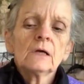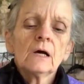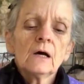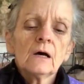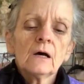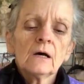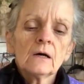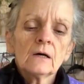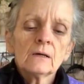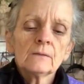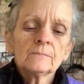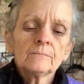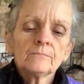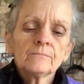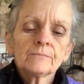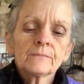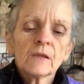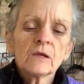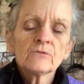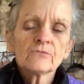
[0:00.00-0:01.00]

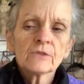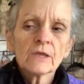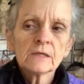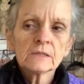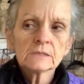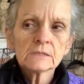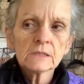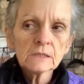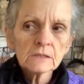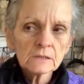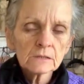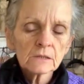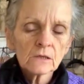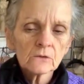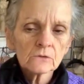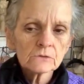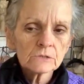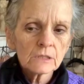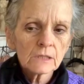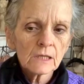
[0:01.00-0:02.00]
If they didn't go
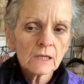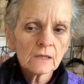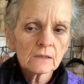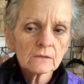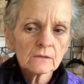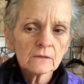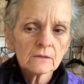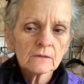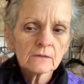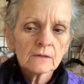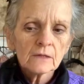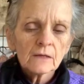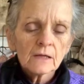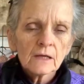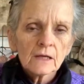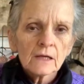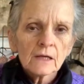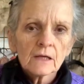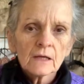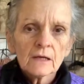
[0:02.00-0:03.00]
together,
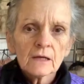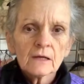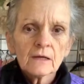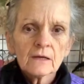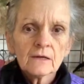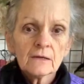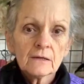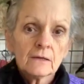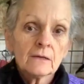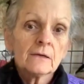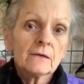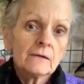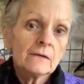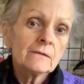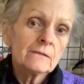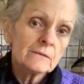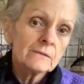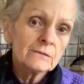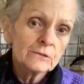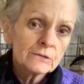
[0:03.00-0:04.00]

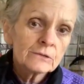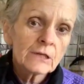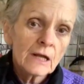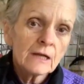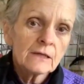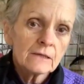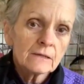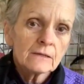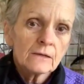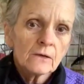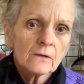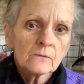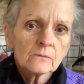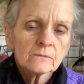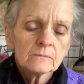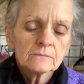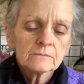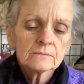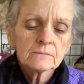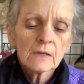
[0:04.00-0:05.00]
you'd kind of know.
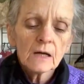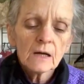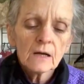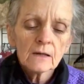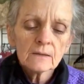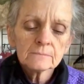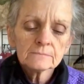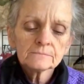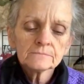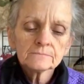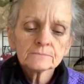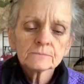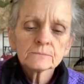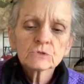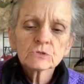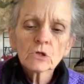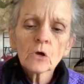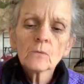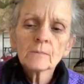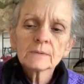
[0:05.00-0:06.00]

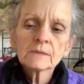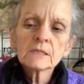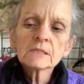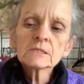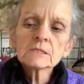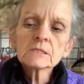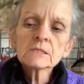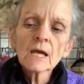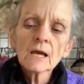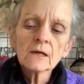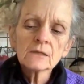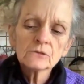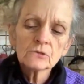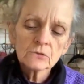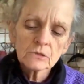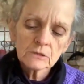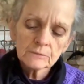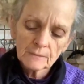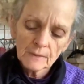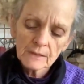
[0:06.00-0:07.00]
But this is how you
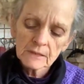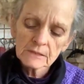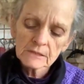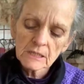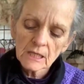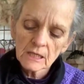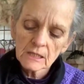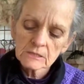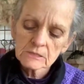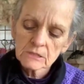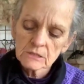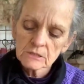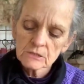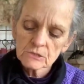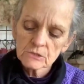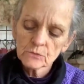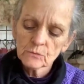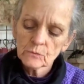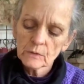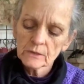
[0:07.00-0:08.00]
can make a test as
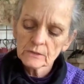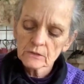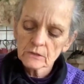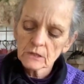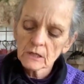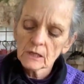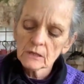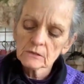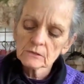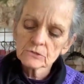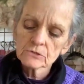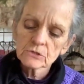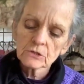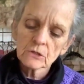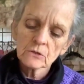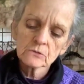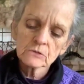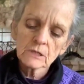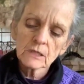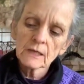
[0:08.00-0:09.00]
to whether colors
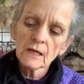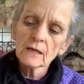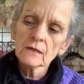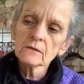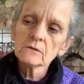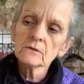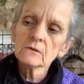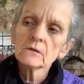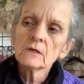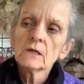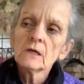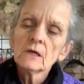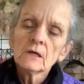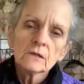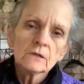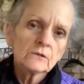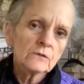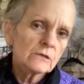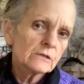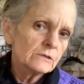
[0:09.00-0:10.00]
go together.
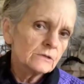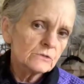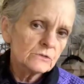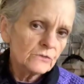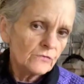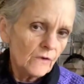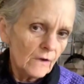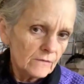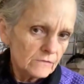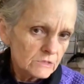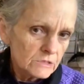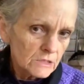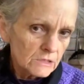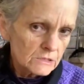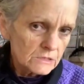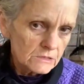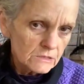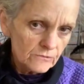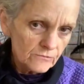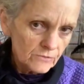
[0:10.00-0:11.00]
You can use 5 or
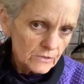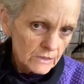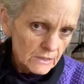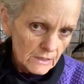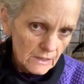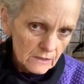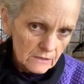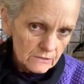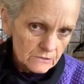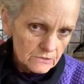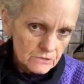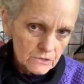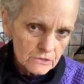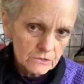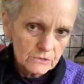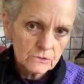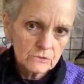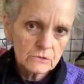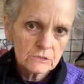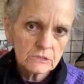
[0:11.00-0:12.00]
6 different colors and
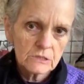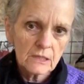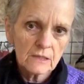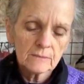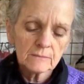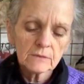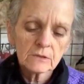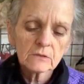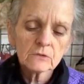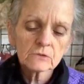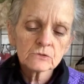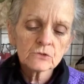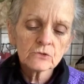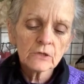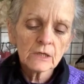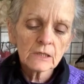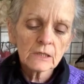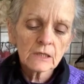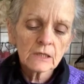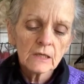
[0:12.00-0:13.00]
do the same little
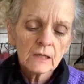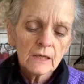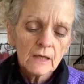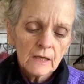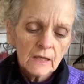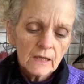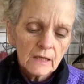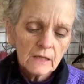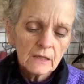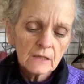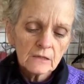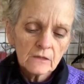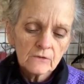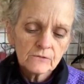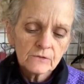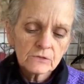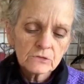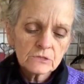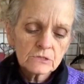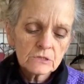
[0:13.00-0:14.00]
trick. And if
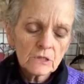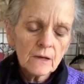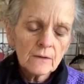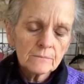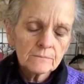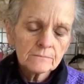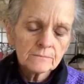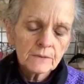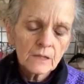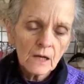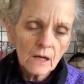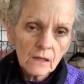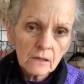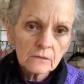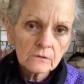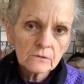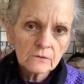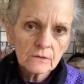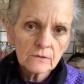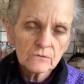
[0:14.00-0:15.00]
there's some
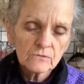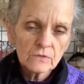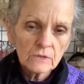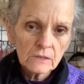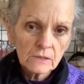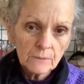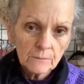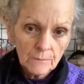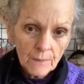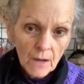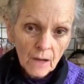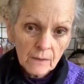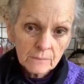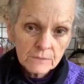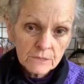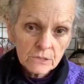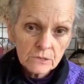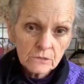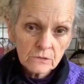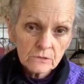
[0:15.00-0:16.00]
color that really
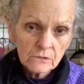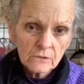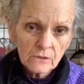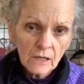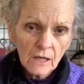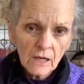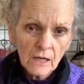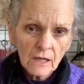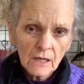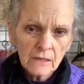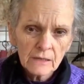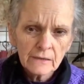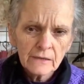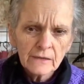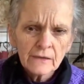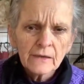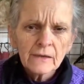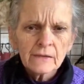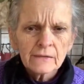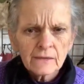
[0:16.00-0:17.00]
pops to your eye,
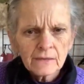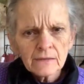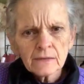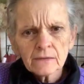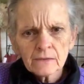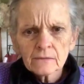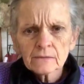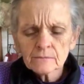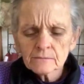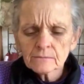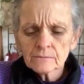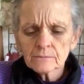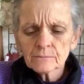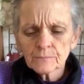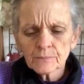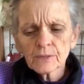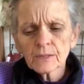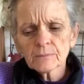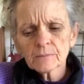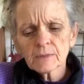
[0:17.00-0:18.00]
then it
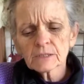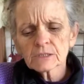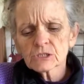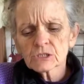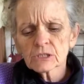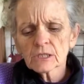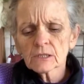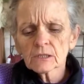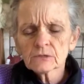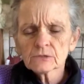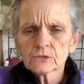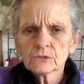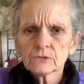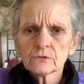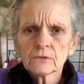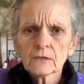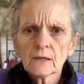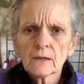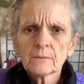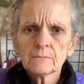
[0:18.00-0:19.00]
pretty much tells you
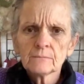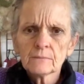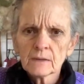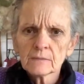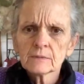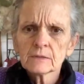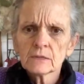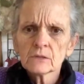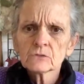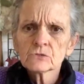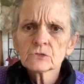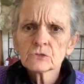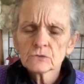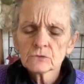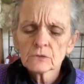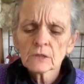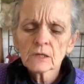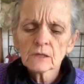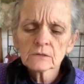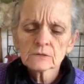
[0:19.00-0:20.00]
that maybe those two
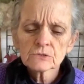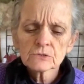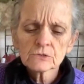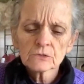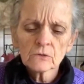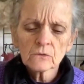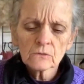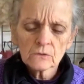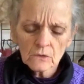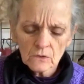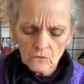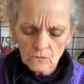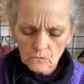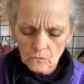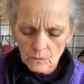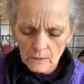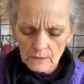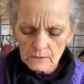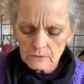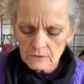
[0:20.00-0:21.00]
colors don't go
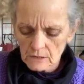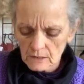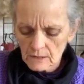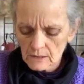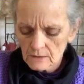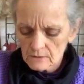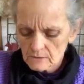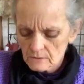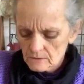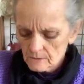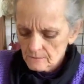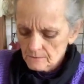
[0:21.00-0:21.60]
well together.